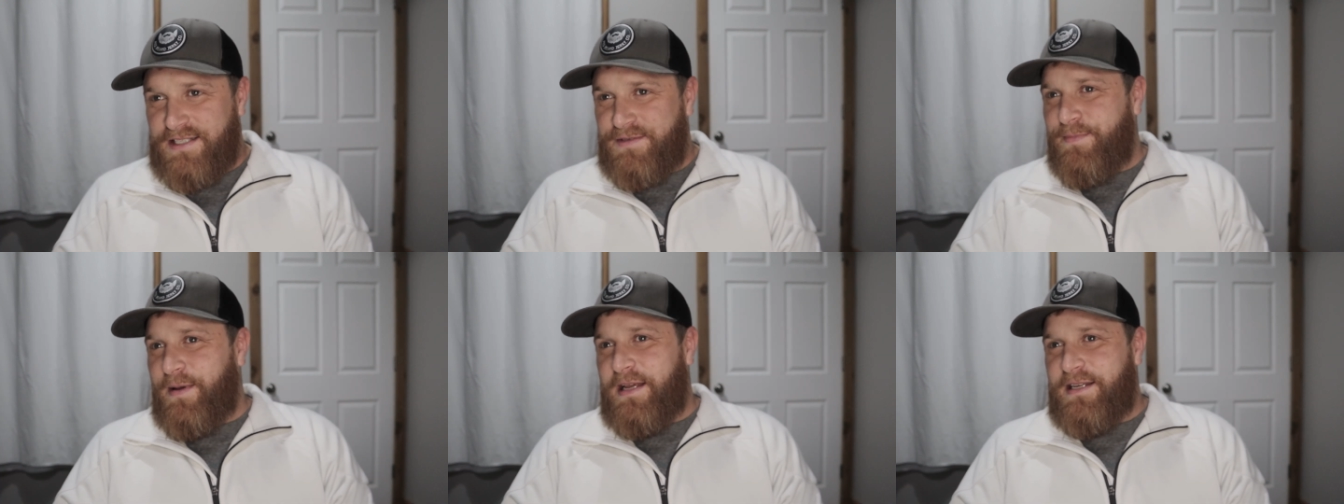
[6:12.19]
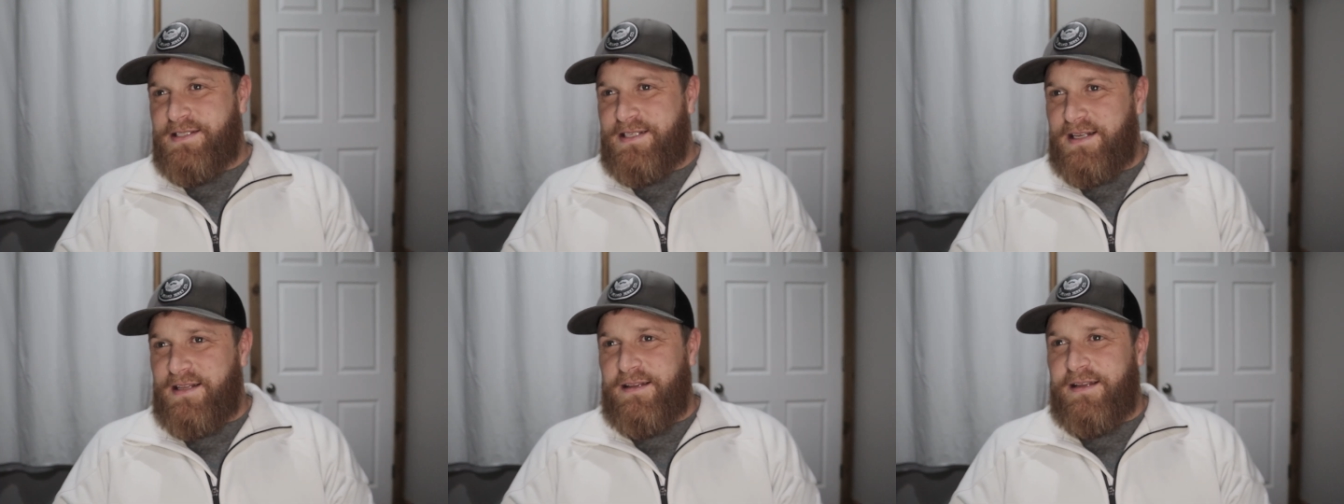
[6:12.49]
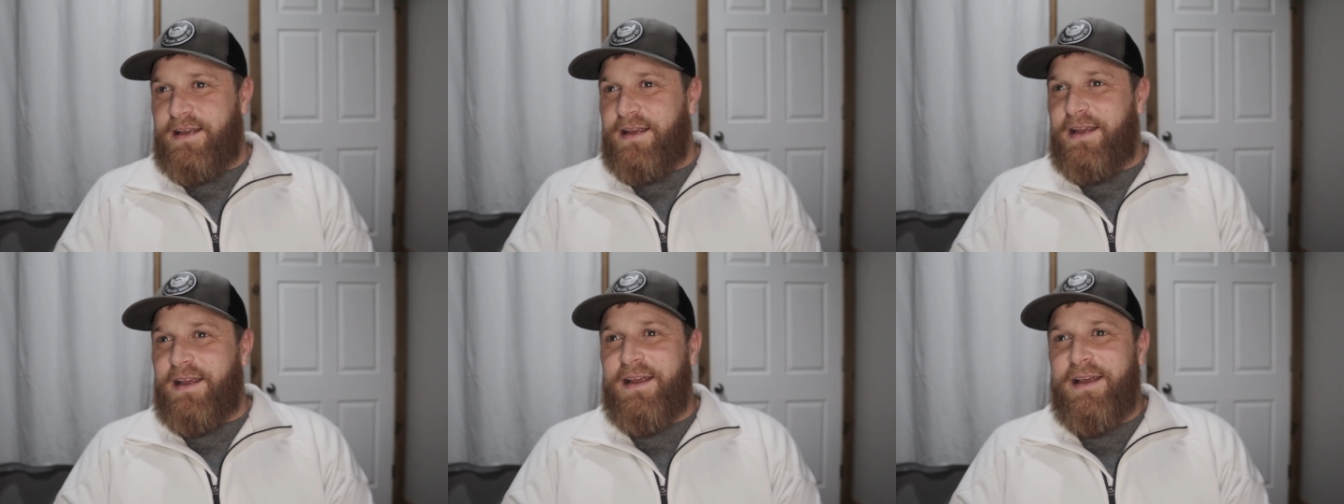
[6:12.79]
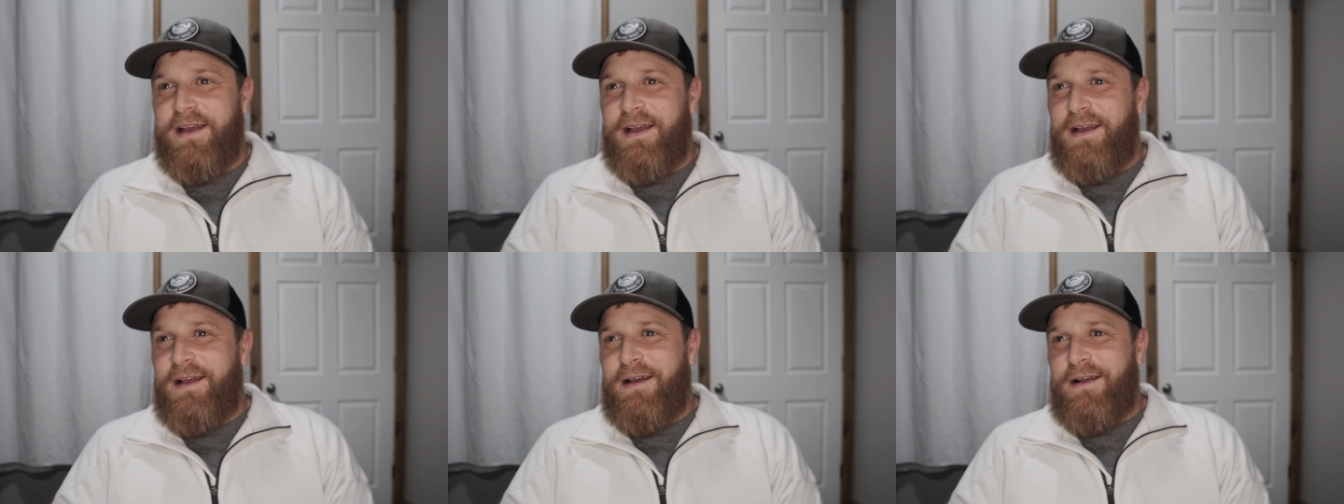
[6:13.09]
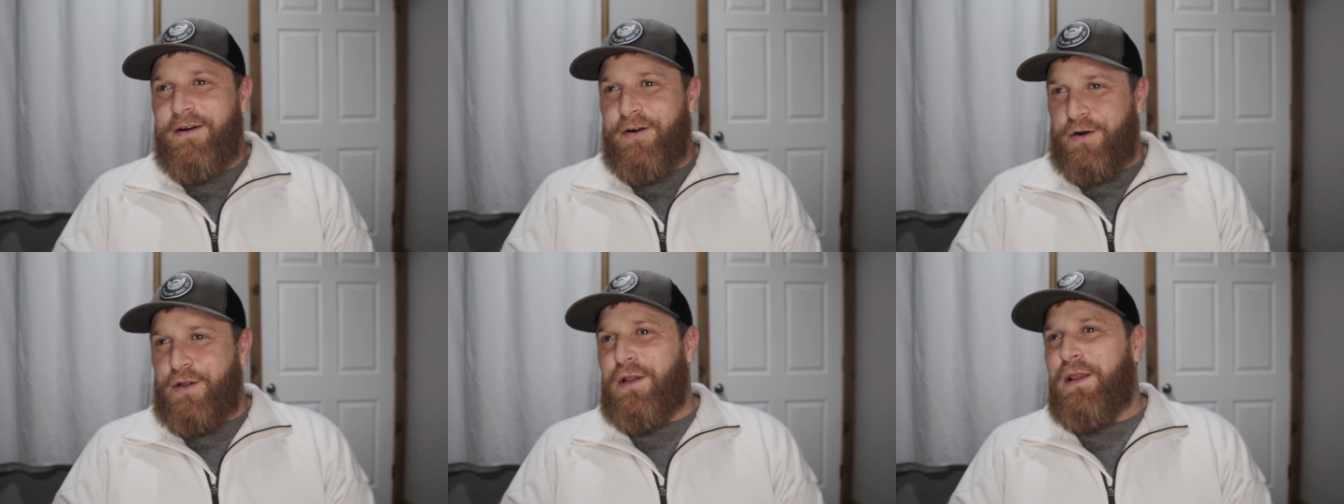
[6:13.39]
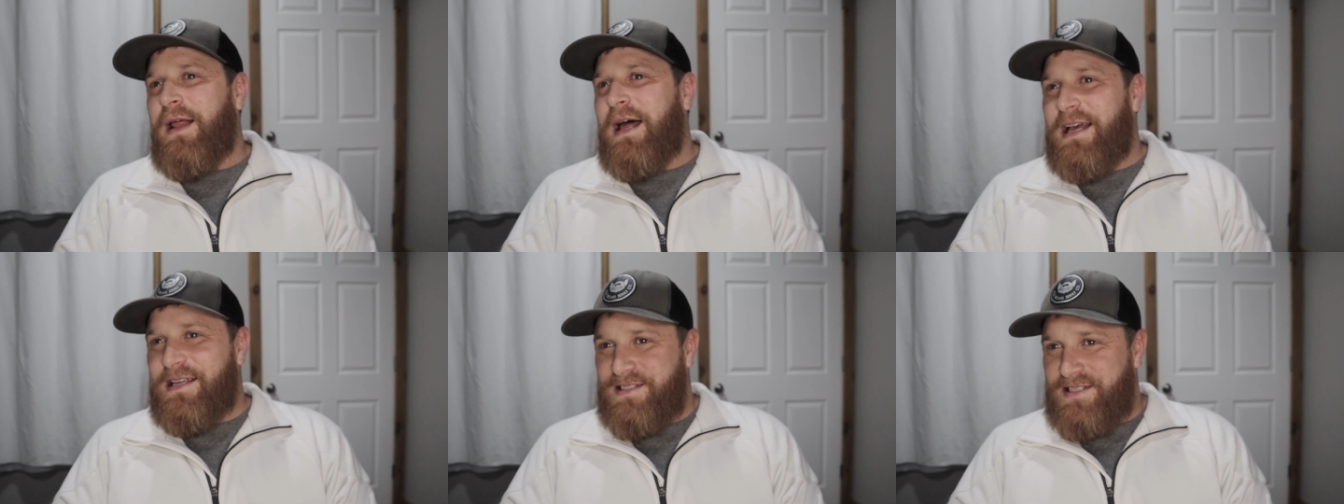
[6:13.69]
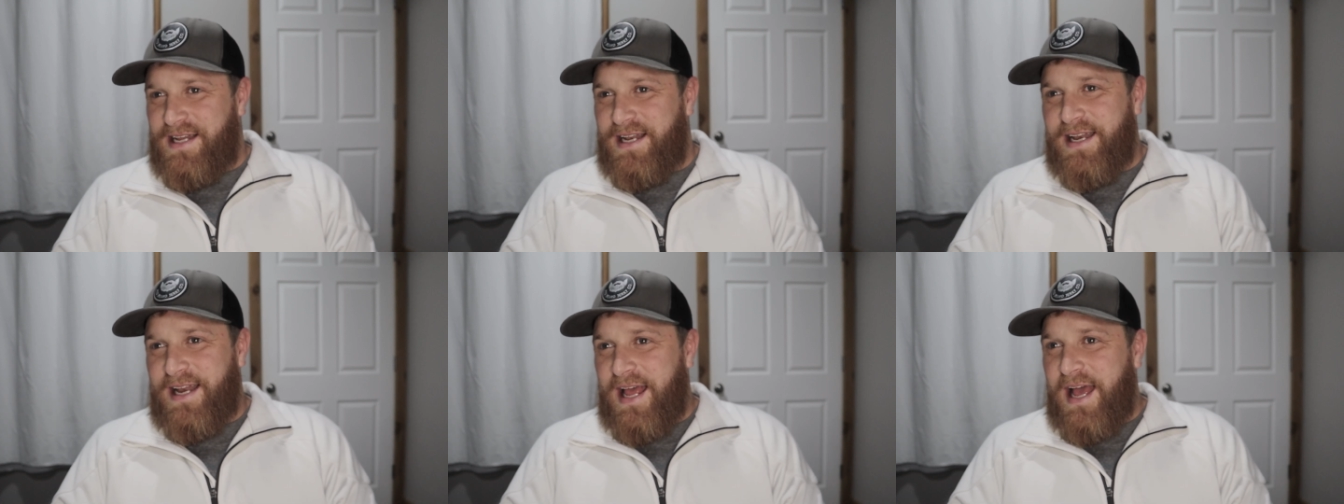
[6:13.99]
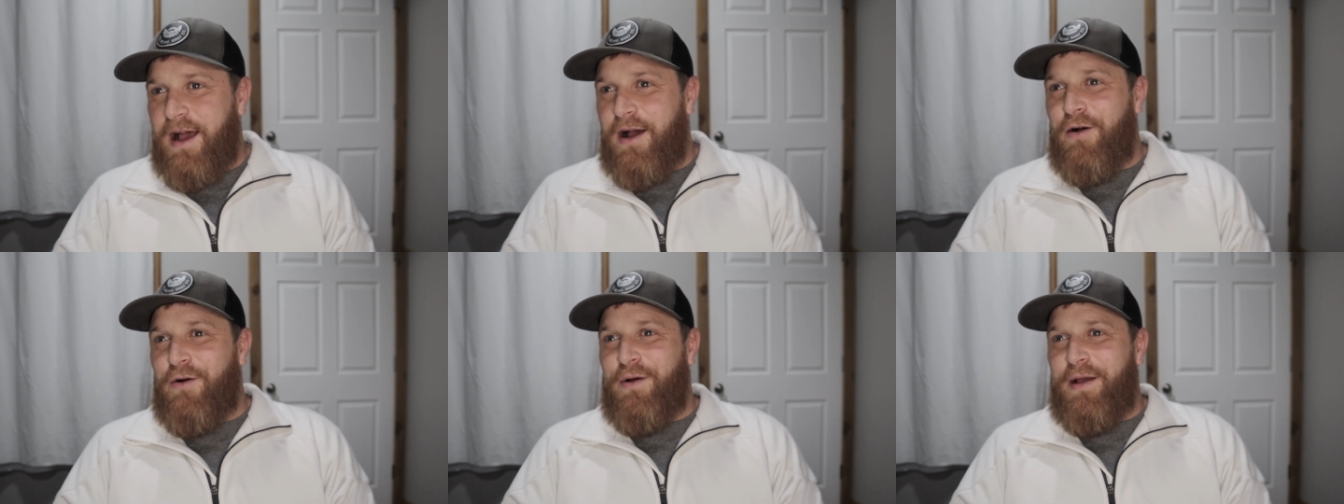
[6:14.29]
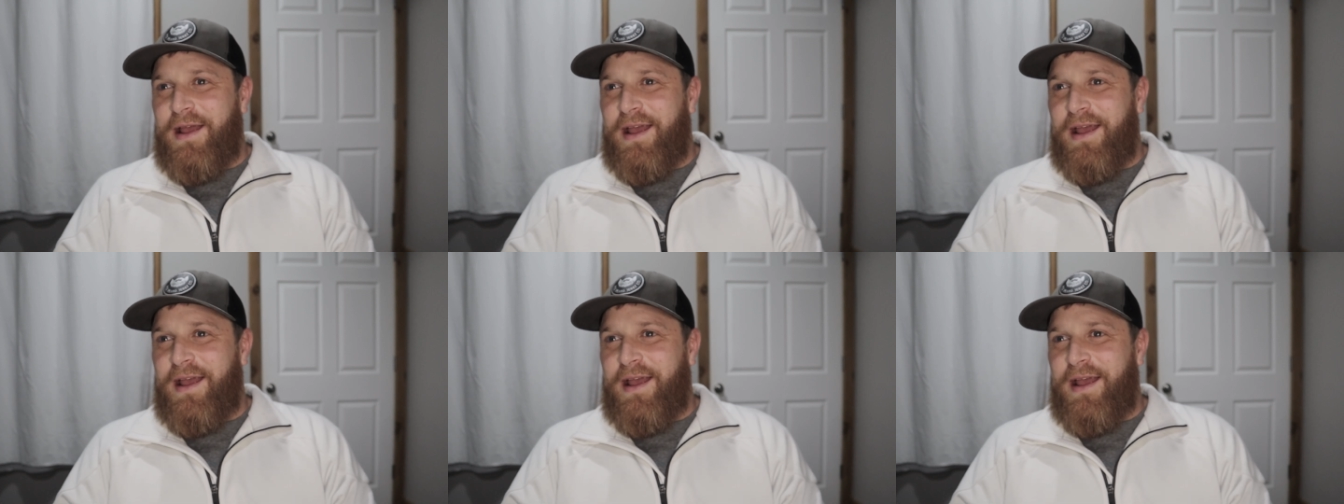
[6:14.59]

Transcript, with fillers: It's basically her closet now,